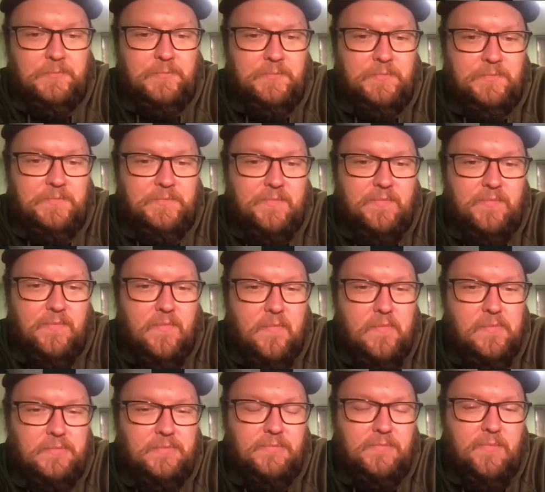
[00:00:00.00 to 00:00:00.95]

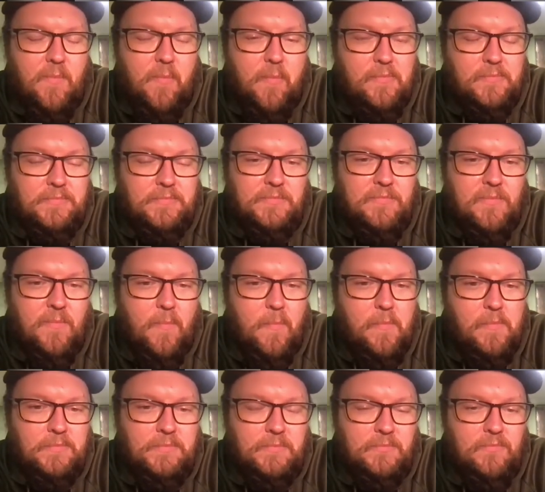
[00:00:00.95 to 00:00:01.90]

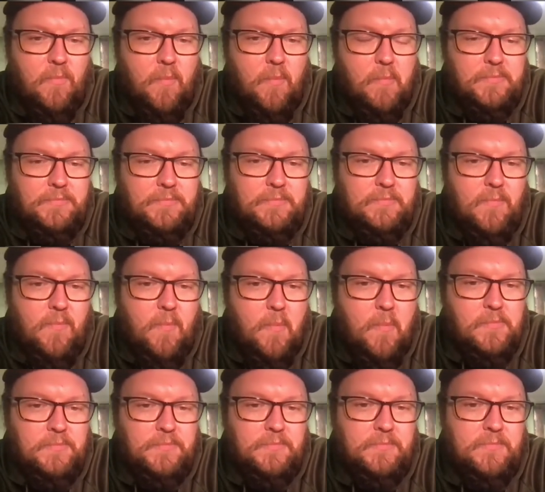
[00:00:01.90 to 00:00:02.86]

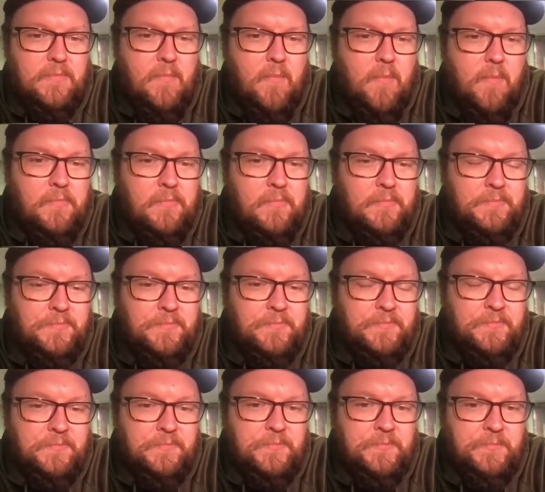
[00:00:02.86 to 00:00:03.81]

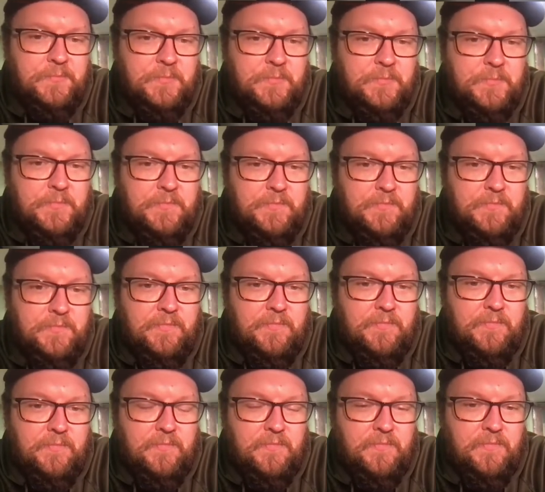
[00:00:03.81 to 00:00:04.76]

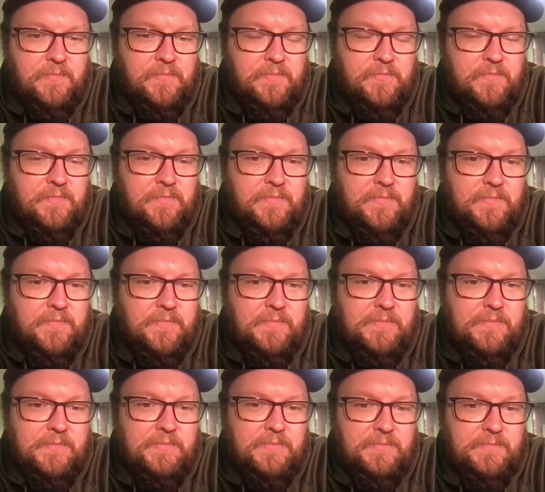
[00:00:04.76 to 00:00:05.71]

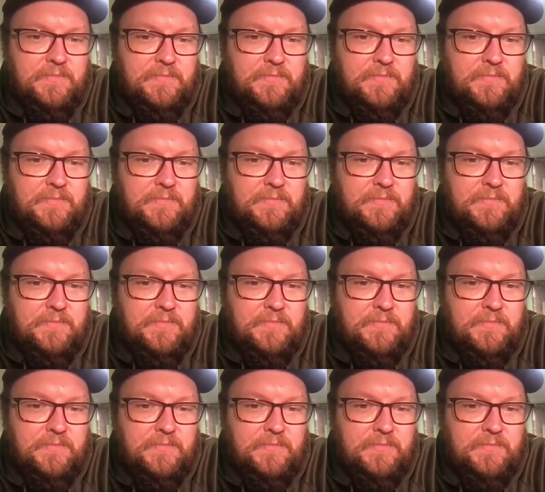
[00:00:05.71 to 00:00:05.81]
This person isn't speaking.